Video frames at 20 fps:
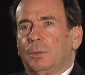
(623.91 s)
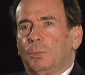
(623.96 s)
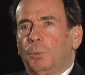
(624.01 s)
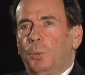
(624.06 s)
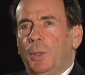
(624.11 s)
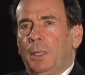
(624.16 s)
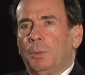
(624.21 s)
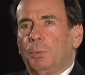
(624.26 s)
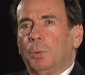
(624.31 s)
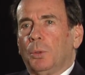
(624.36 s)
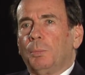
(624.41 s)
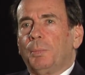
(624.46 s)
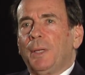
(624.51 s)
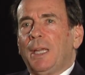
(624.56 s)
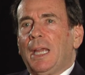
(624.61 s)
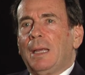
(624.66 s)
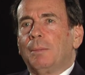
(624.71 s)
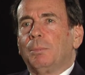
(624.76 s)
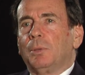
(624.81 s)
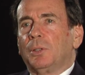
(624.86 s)
we will
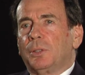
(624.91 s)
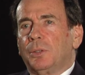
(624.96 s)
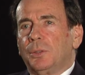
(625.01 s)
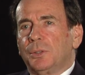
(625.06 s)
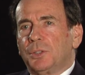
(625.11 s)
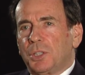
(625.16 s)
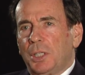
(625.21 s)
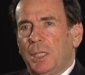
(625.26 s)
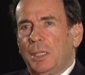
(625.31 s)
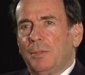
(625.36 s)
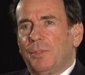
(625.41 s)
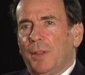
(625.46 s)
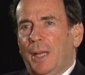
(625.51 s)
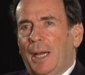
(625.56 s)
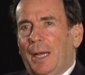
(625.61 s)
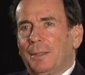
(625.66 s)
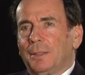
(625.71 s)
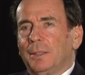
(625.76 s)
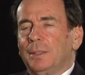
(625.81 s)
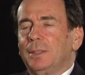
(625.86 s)
be able to achieve
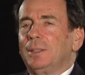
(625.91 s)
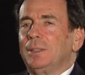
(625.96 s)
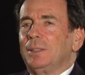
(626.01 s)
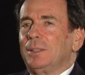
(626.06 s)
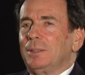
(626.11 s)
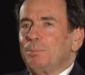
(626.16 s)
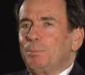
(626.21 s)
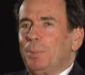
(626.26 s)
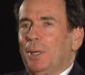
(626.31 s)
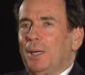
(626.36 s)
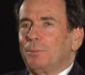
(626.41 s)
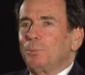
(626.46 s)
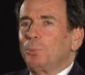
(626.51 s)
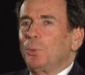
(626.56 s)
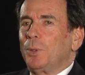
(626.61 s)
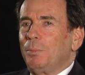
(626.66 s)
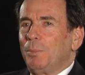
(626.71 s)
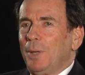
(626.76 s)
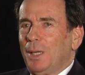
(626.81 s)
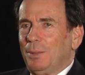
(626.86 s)
that. But
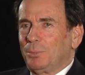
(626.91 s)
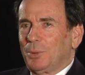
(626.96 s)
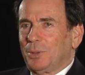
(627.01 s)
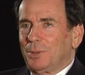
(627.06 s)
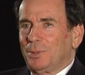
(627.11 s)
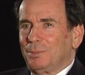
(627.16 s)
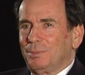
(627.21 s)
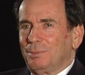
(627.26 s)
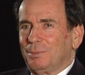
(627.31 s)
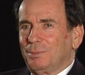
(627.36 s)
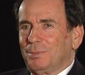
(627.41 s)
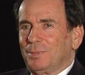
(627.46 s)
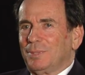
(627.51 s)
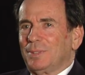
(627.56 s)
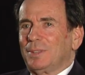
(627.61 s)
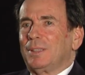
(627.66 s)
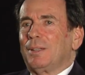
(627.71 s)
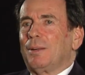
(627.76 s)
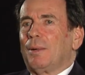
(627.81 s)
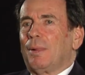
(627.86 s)
remember,
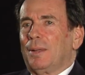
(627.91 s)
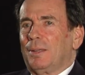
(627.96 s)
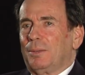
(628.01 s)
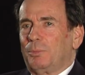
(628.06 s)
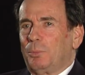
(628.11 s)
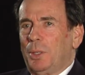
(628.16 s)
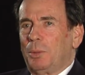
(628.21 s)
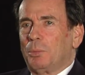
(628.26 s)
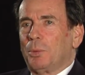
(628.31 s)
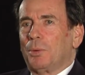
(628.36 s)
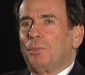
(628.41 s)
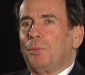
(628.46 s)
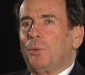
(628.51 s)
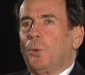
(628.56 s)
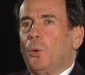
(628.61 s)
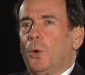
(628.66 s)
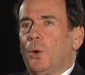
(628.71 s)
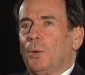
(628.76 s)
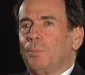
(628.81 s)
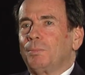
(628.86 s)
we were
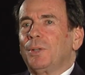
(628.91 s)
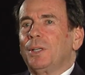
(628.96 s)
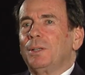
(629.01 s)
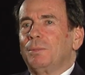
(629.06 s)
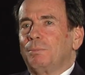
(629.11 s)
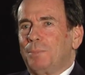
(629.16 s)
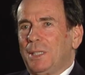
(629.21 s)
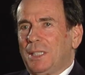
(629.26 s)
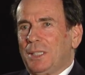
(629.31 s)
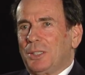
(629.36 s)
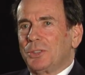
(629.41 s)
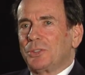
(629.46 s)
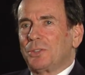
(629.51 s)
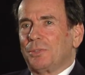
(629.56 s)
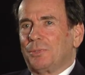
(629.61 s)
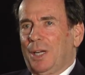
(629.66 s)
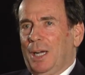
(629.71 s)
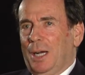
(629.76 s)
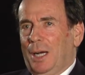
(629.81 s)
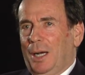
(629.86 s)
formed because
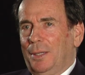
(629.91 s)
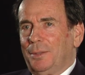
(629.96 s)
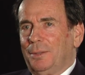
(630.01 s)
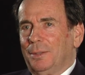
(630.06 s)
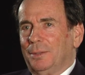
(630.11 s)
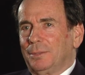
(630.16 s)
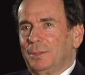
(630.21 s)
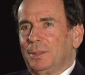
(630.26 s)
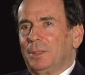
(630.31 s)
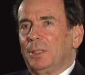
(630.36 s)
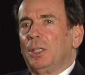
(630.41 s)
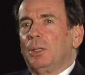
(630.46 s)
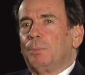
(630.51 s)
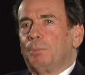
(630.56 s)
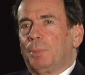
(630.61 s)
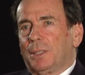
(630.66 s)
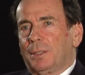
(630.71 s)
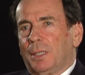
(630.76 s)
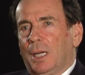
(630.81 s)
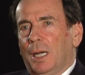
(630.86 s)
of God,
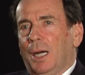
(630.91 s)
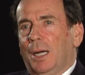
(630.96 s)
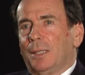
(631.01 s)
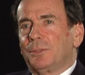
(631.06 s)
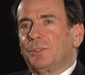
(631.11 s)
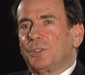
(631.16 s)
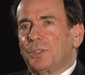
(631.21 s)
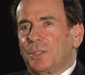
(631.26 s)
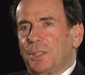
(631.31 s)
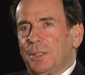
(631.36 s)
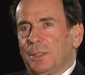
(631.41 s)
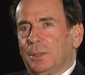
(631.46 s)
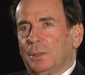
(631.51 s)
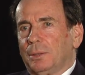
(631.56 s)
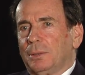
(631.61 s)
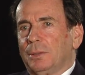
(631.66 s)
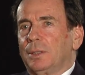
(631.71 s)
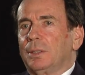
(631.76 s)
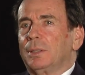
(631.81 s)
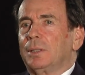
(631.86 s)
but God
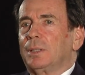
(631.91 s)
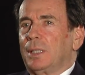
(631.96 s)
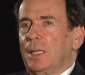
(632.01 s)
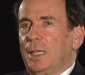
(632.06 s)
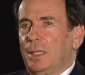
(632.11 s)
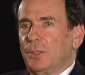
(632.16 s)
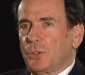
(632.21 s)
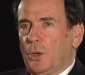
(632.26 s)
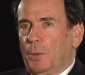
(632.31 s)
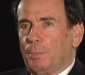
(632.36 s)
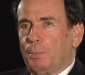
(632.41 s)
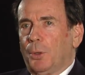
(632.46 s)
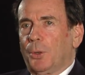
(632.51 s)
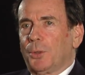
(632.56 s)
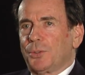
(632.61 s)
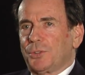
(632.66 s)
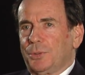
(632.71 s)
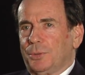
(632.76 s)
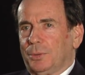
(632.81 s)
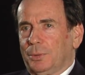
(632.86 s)
still is our
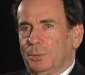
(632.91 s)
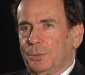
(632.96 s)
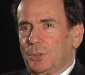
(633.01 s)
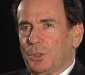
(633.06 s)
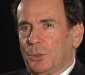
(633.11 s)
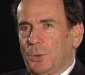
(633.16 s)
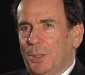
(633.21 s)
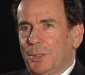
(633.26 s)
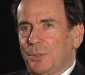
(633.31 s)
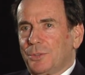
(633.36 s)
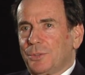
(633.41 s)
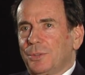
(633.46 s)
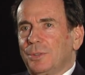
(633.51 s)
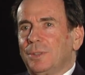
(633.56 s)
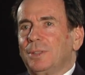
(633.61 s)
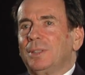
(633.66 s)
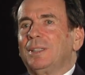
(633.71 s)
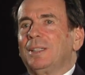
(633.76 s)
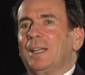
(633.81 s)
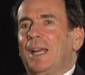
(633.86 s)
personal choice
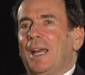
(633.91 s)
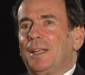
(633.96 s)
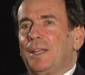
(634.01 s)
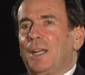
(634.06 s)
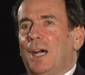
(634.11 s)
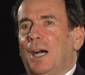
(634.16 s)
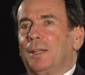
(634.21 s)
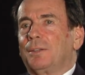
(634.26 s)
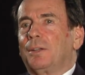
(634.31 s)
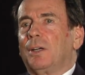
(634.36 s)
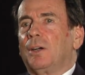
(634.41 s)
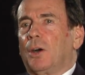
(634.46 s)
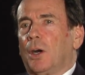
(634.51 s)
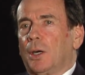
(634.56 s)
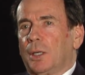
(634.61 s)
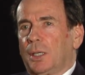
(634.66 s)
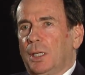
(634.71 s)
and not our